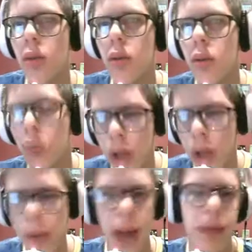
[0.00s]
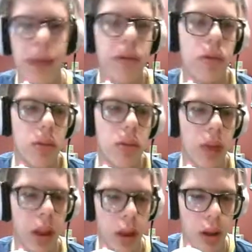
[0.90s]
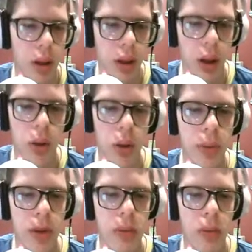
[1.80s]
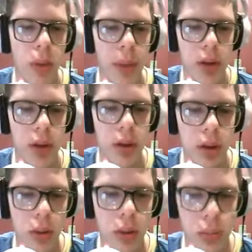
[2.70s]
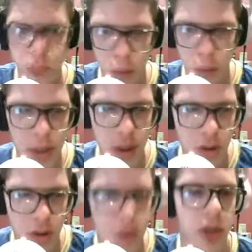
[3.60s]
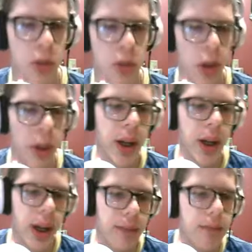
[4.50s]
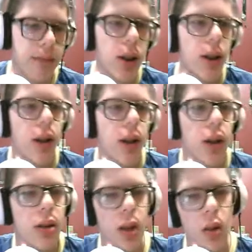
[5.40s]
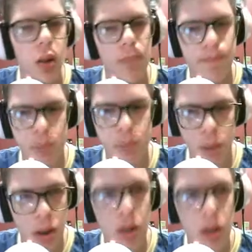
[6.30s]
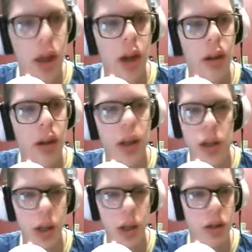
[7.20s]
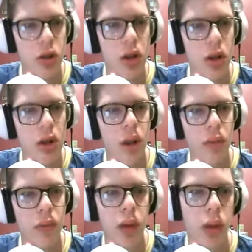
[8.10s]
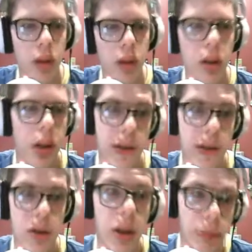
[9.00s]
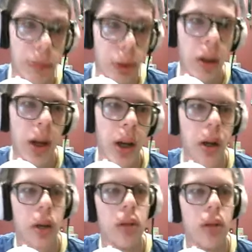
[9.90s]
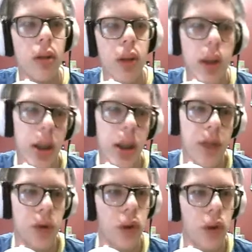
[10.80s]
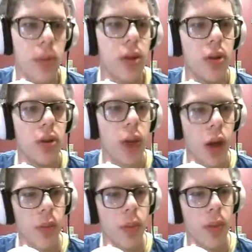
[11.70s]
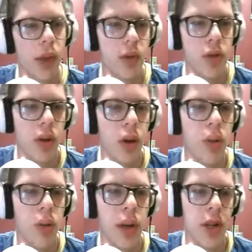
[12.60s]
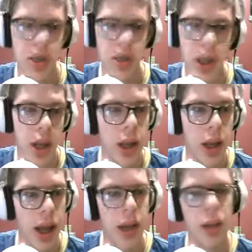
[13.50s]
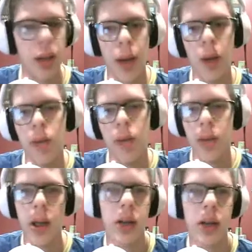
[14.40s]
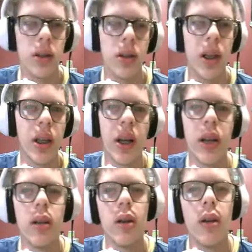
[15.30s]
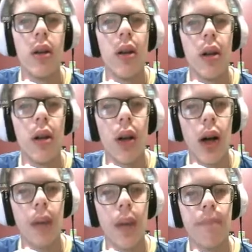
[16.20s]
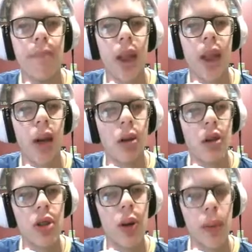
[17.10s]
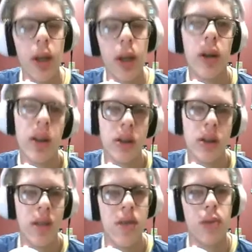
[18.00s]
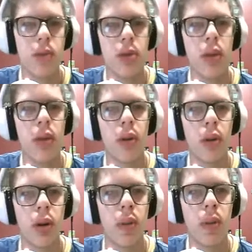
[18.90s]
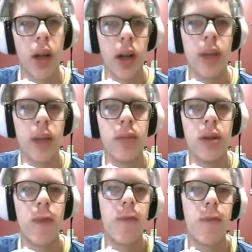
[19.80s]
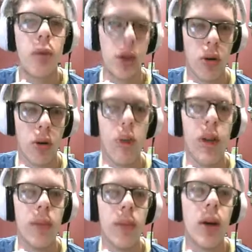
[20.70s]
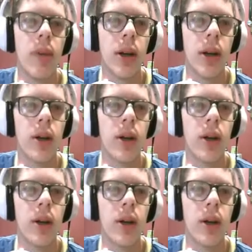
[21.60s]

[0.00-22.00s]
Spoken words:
what do you have with Uberstudent? What makes it so special? Why do I like it? So you look here, and it starts off with, it gives you a computer icon. It gives you an Uberstudent help. It gives you the home page, and then it had an about, but I deleted it. And also up here, it doesn't have simple screen recorder, but it comes with Chromium up here,